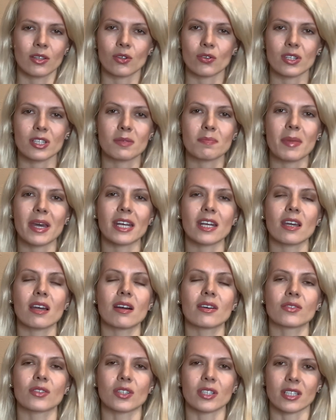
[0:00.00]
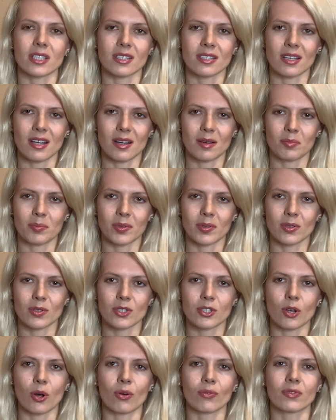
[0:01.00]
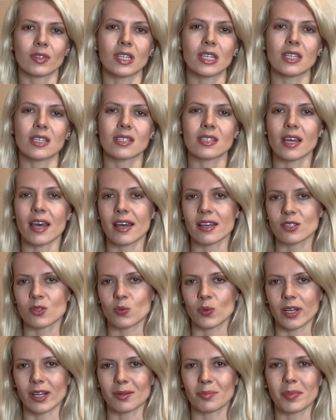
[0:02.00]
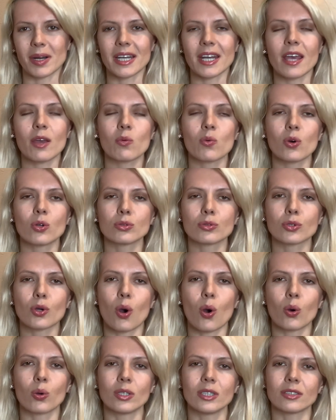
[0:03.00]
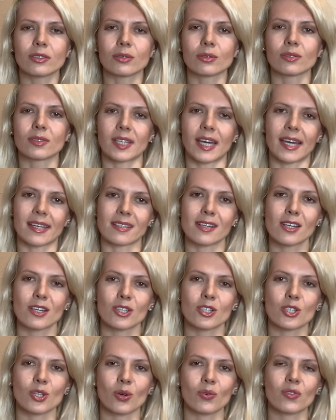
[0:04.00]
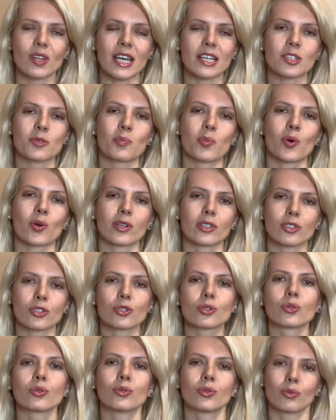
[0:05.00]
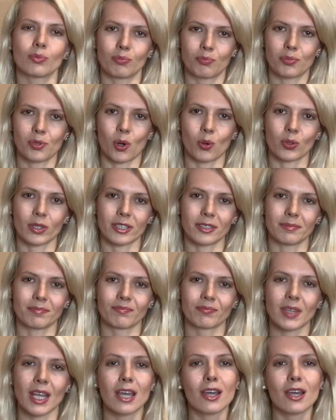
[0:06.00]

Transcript: There is many other examples of these as well, but I won't go into that, so that's point 2, broken.